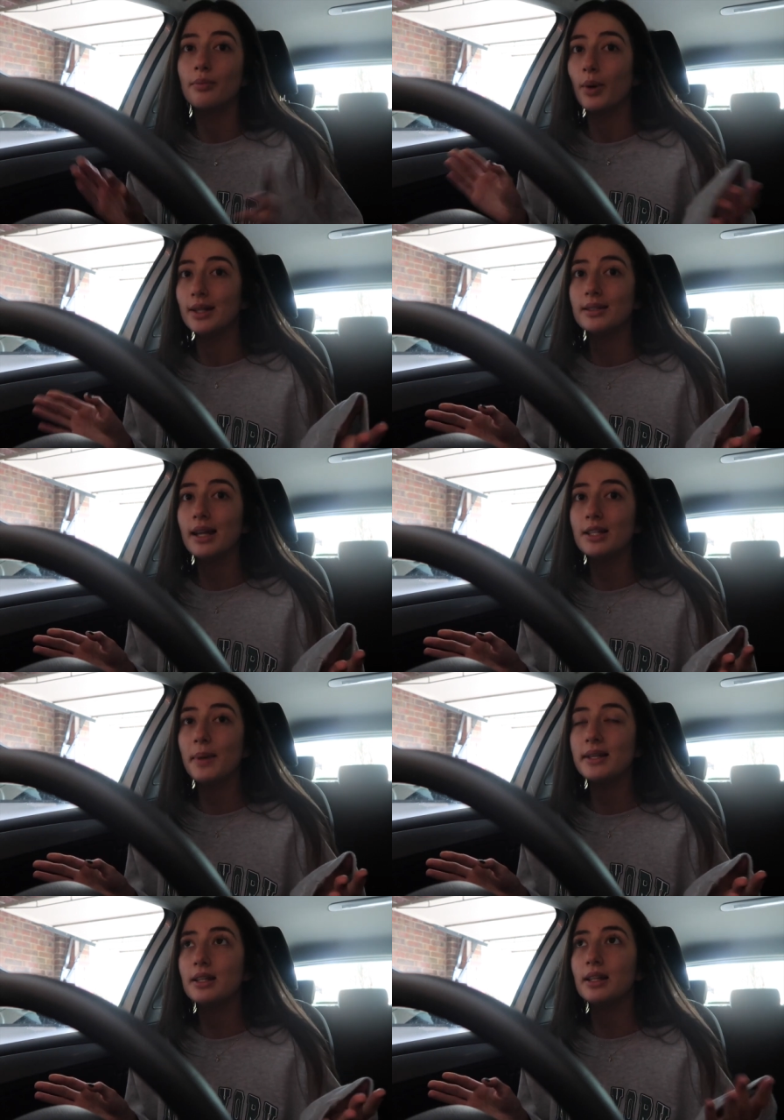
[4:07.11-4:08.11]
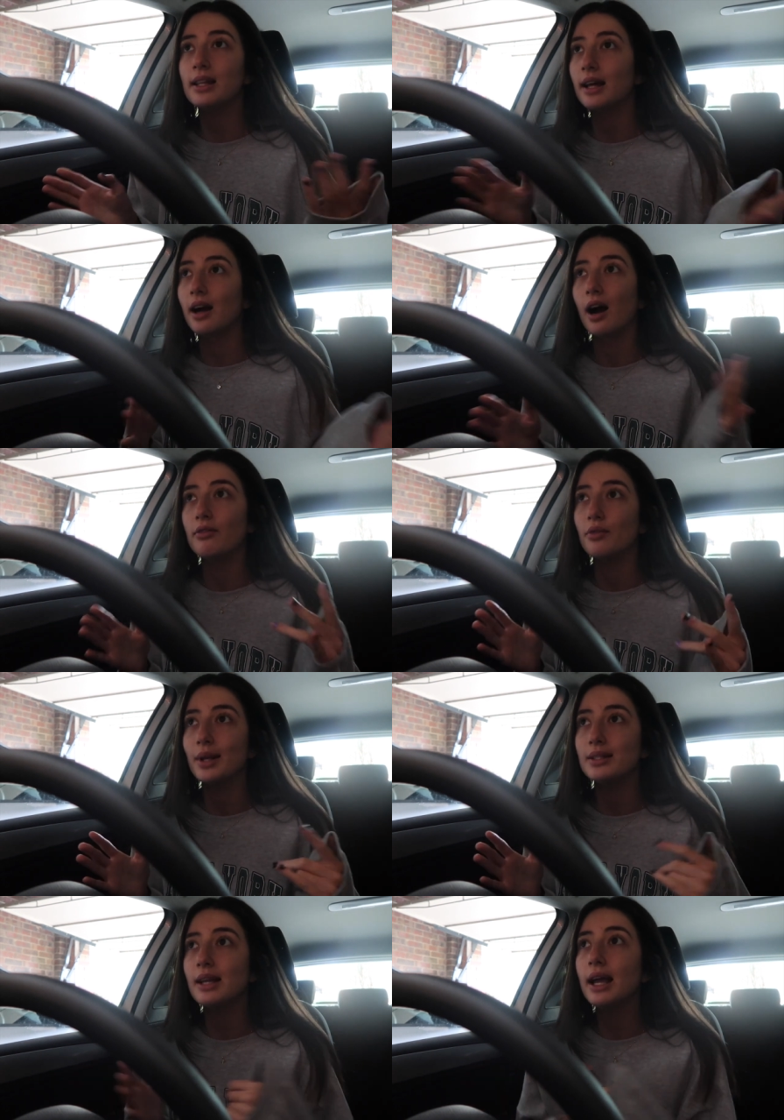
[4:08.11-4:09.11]
Wednesdays basically, like half a
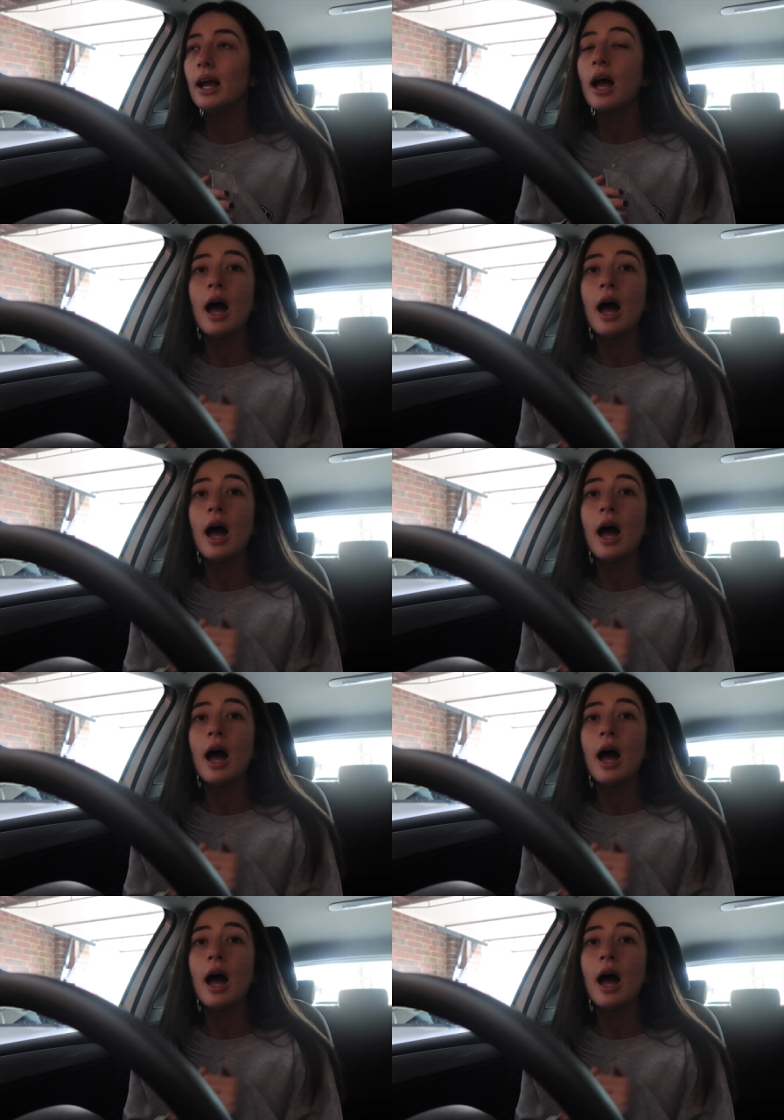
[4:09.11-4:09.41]
Wednesday.